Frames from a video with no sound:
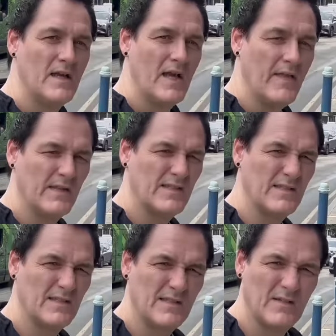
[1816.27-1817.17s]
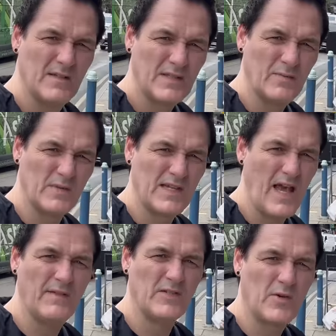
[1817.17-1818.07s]
And this is was
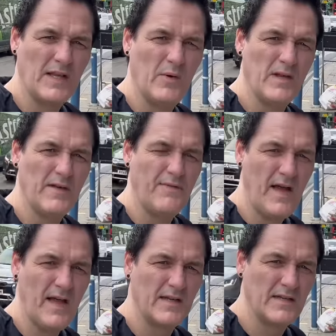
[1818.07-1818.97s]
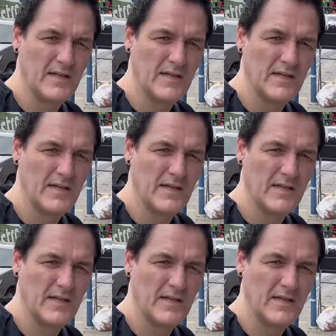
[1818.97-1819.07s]
kind of a tricky one to find.